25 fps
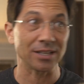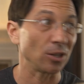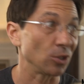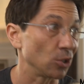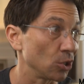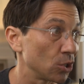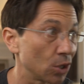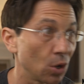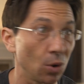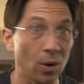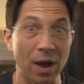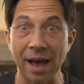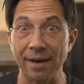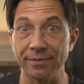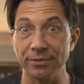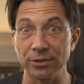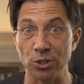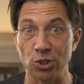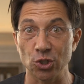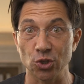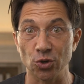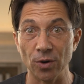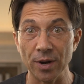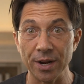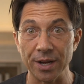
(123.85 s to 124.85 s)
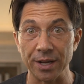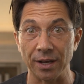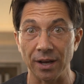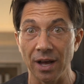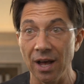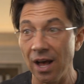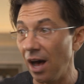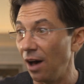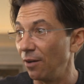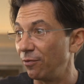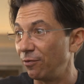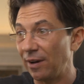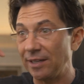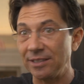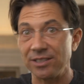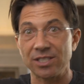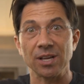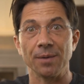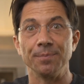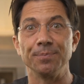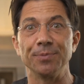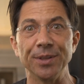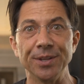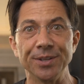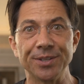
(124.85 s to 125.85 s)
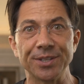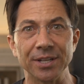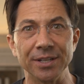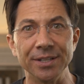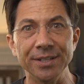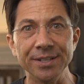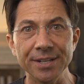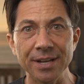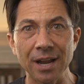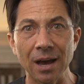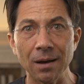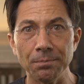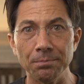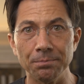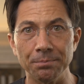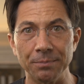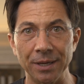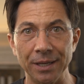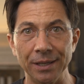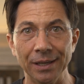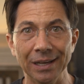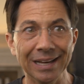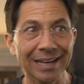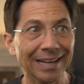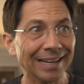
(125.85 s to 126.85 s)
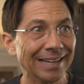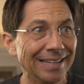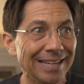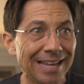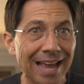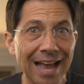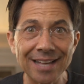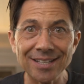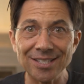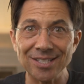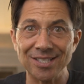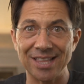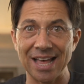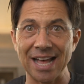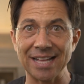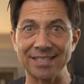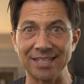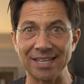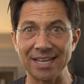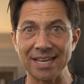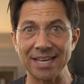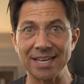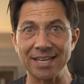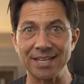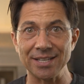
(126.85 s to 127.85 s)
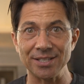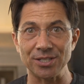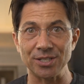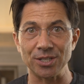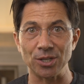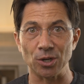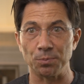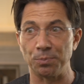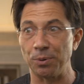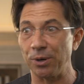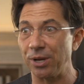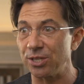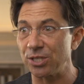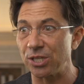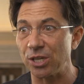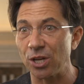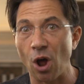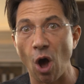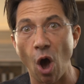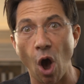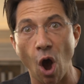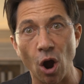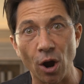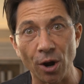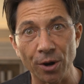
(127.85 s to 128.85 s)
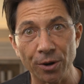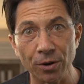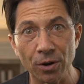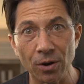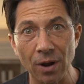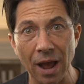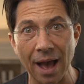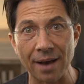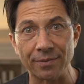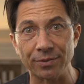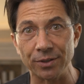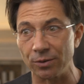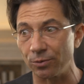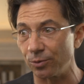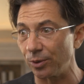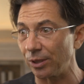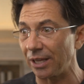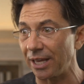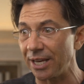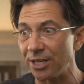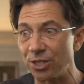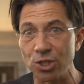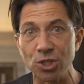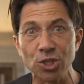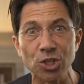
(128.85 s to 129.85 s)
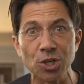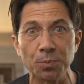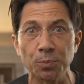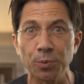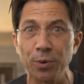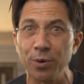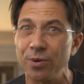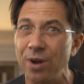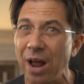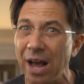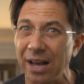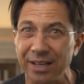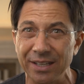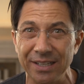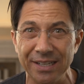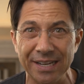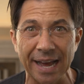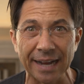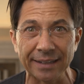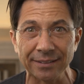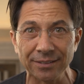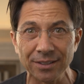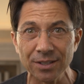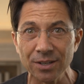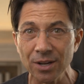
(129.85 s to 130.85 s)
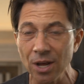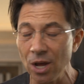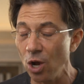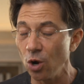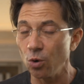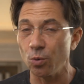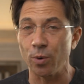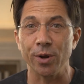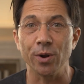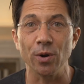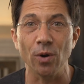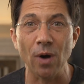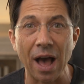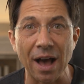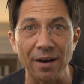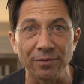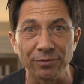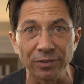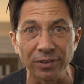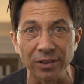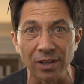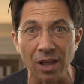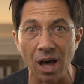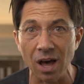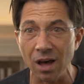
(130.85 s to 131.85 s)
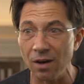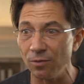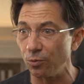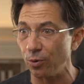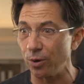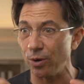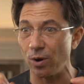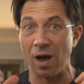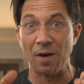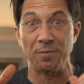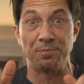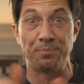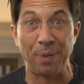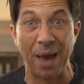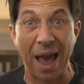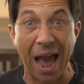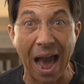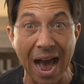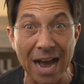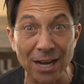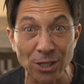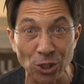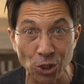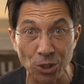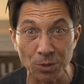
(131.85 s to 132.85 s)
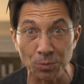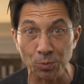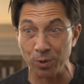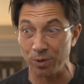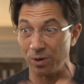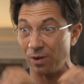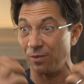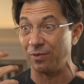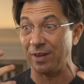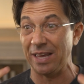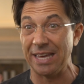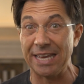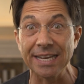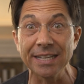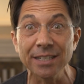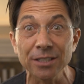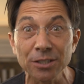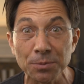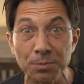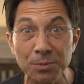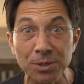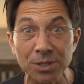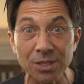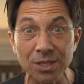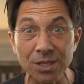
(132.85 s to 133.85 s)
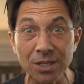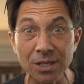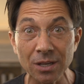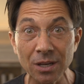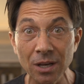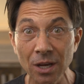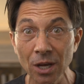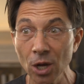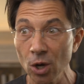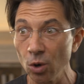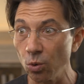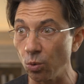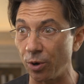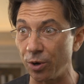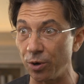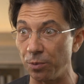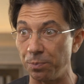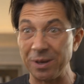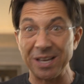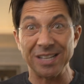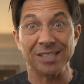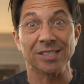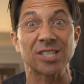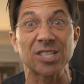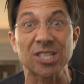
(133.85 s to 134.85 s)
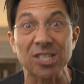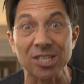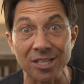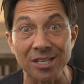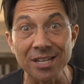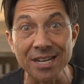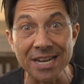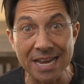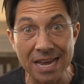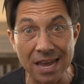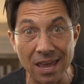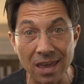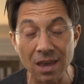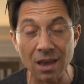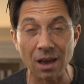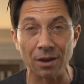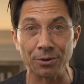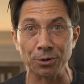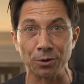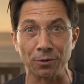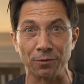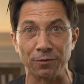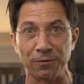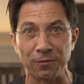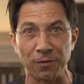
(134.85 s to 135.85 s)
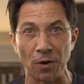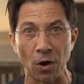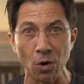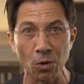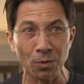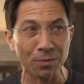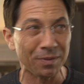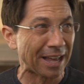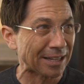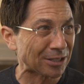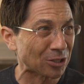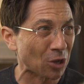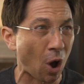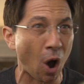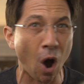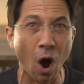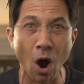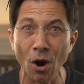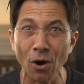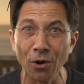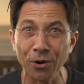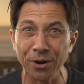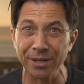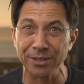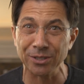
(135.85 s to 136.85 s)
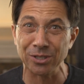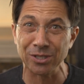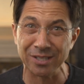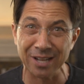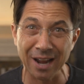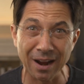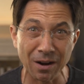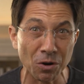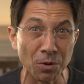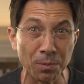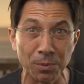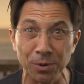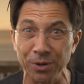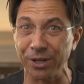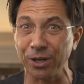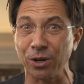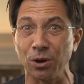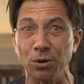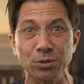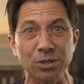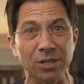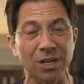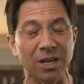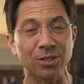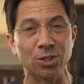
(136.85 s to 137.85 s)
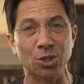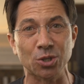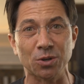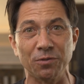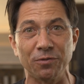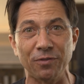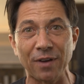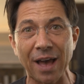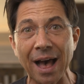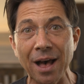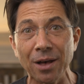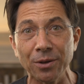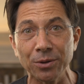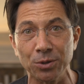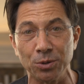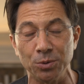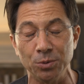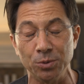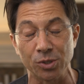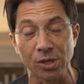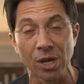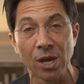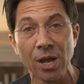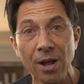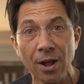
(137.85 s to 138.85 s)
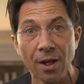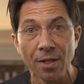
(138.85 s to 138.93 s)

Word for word: I'll just go have a drink. I'll find something to numb me. Yes, that's easier, but is it harder having a relationship where you're not connected, where you don't have love, where you don't have passion, where you don't have intimacy, where you're being sneaky on your phone? That's hard. It's terrible and it goes against your values.